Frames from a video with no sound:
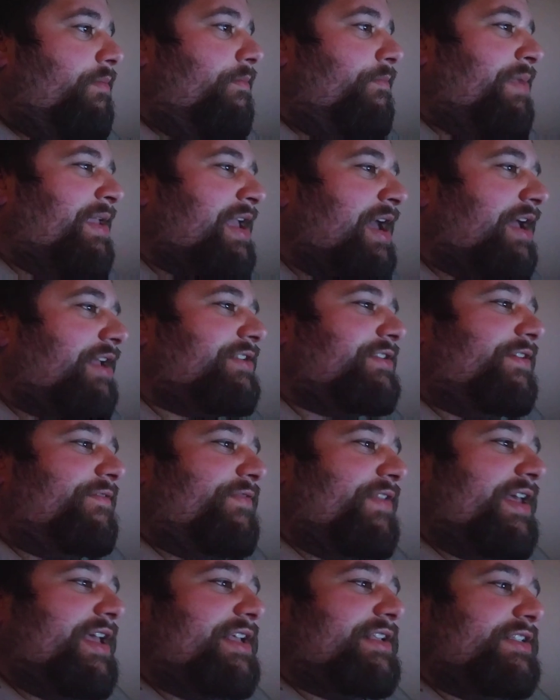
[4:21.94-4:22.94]
because of
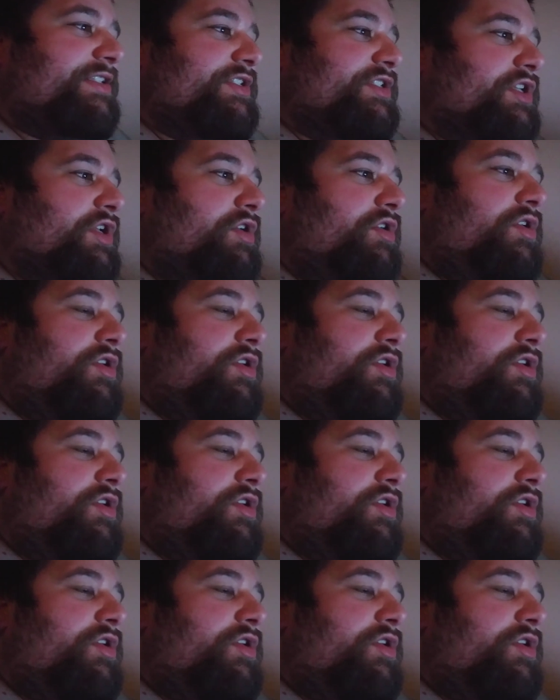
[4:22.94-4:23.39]
this,